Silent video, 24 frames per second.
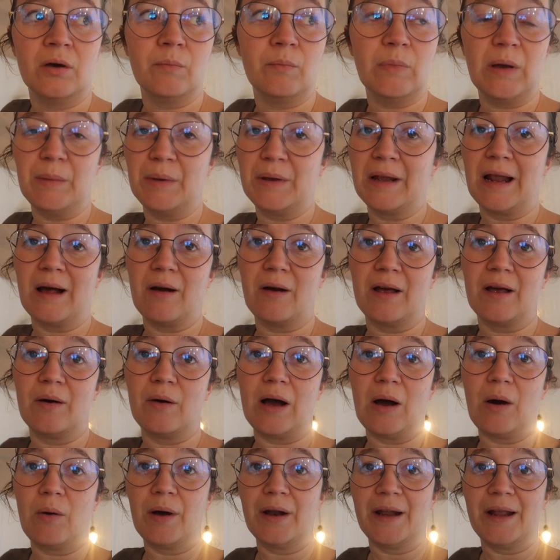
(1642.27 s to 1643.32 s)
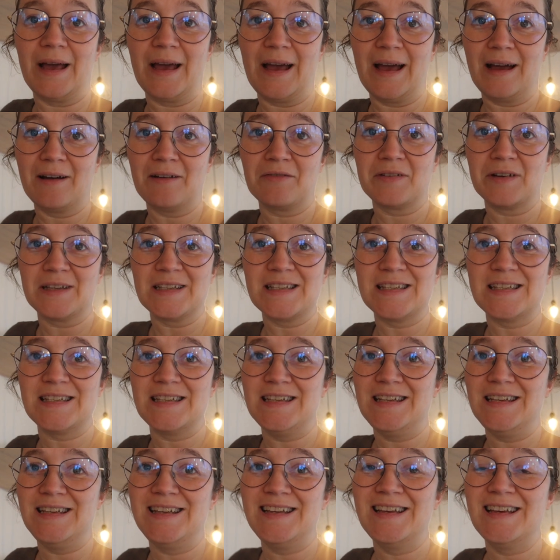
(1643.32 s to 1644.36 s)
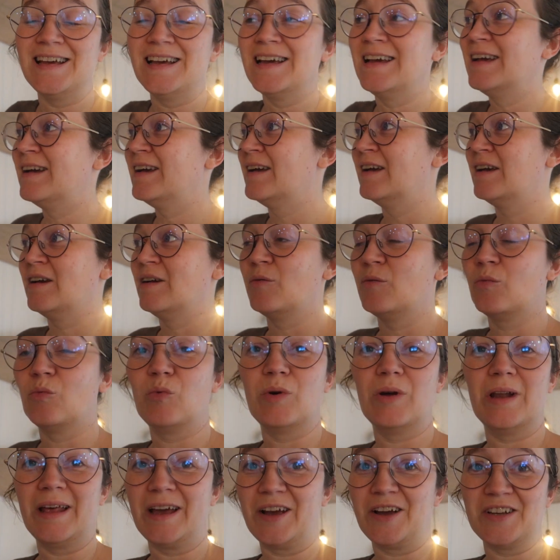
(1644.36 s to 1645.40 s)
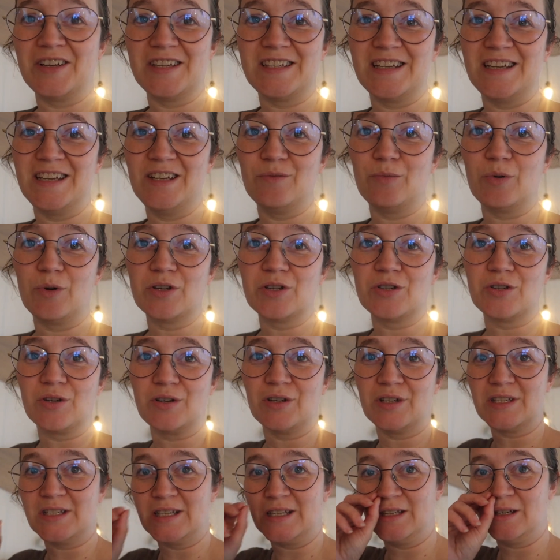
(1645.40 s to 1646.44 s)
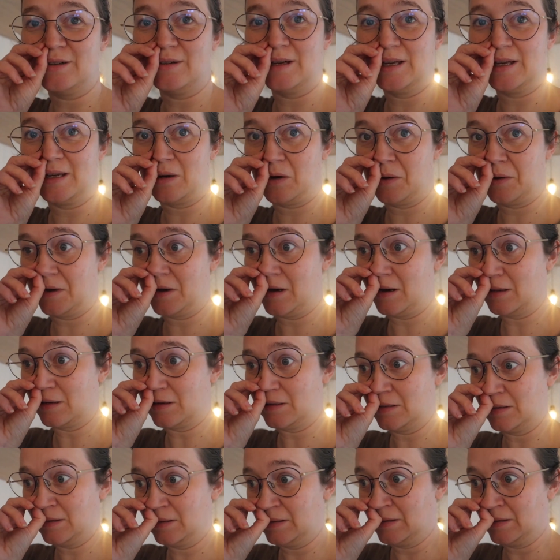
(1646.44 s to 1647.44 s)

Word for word: maybe an hour, hour and a half, and see will I continue, want to continue it or not.